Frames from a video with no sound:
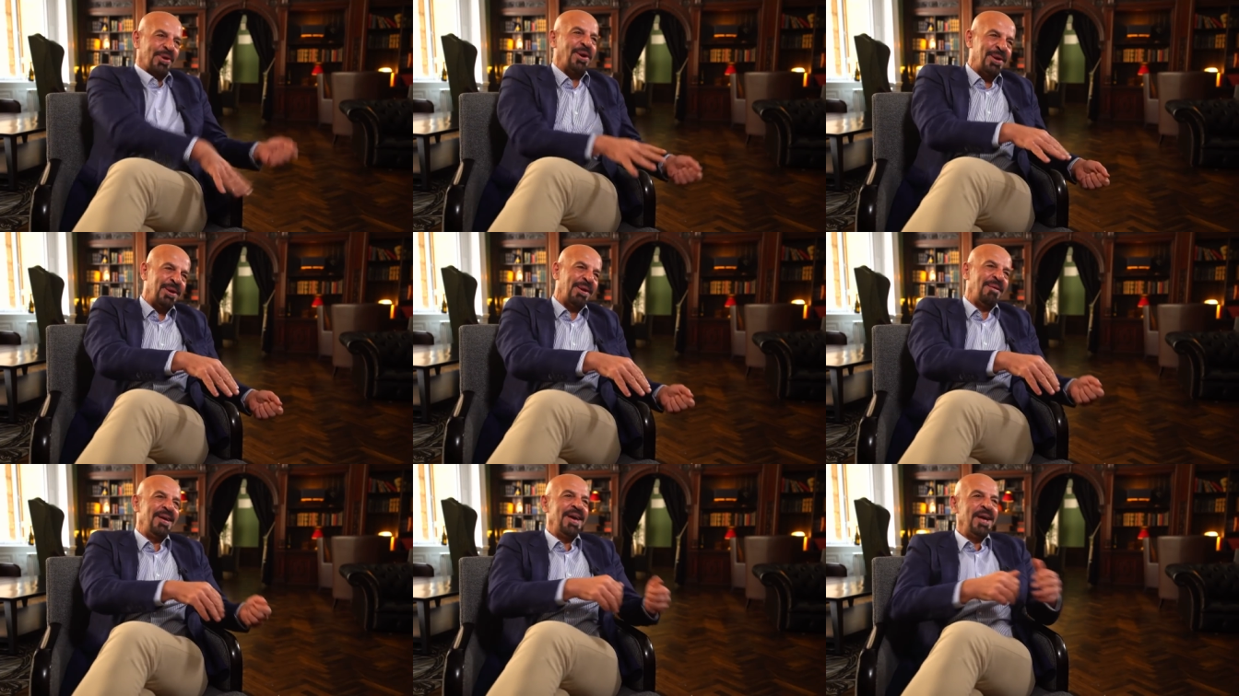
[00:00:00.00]
turned
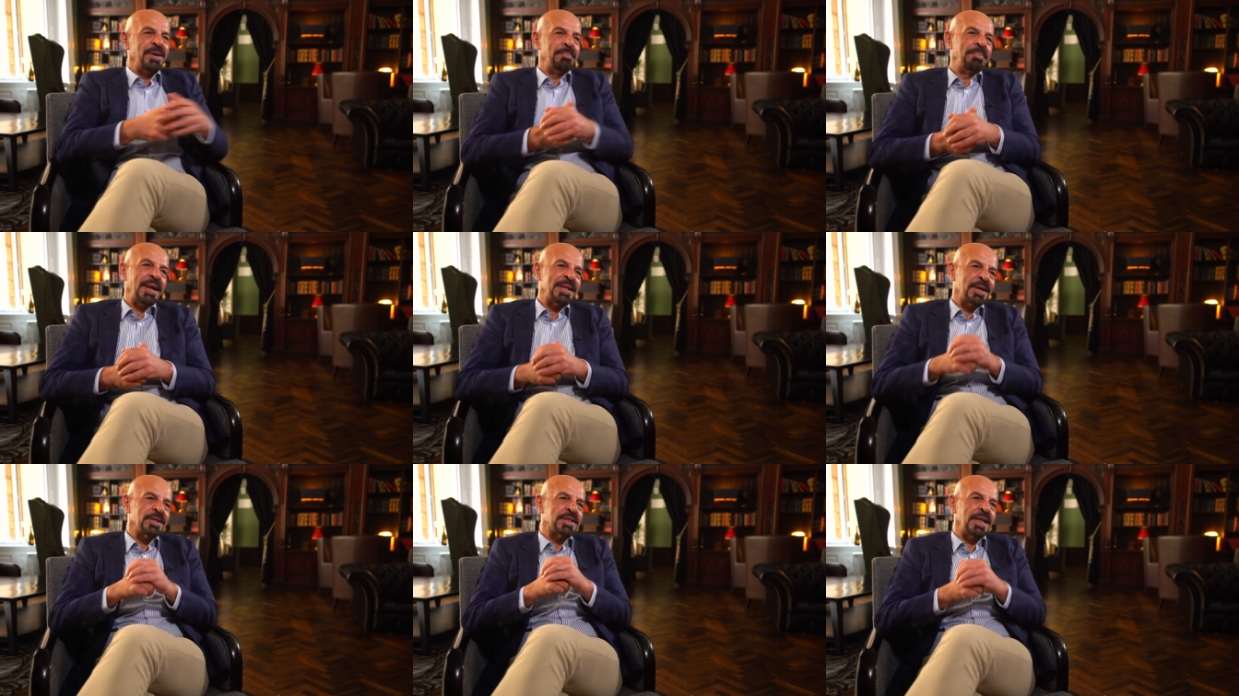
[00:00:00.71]
his
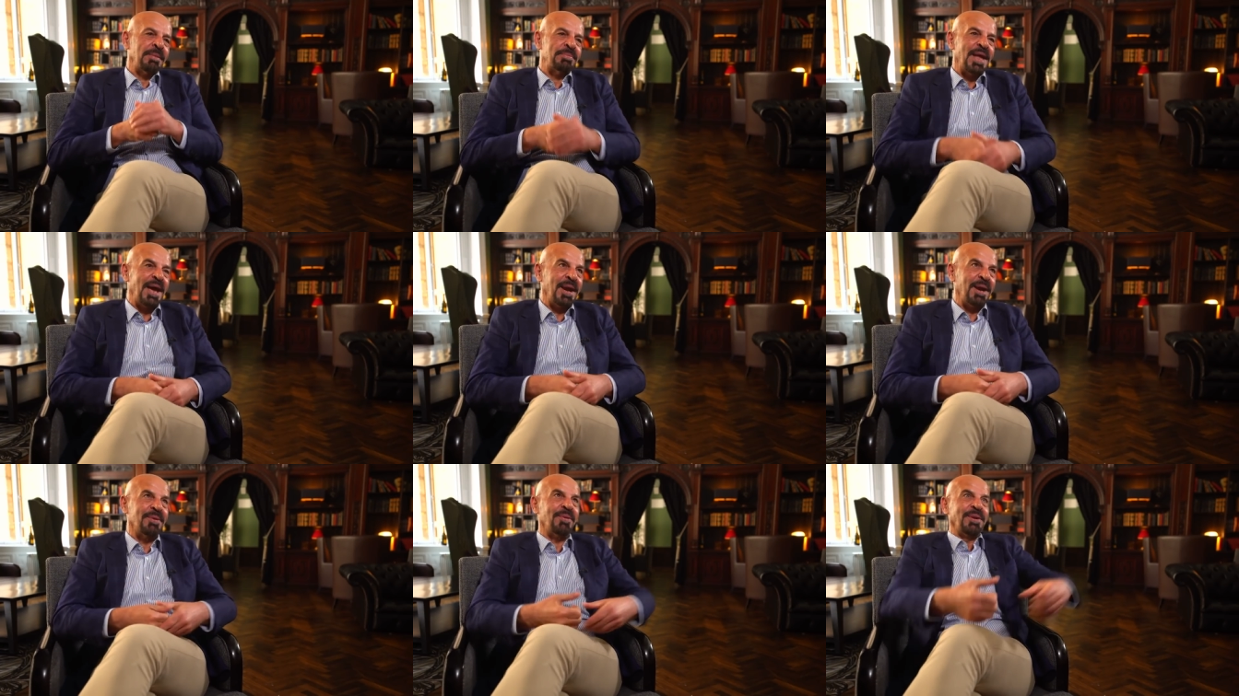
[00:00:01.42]
betting slip down, and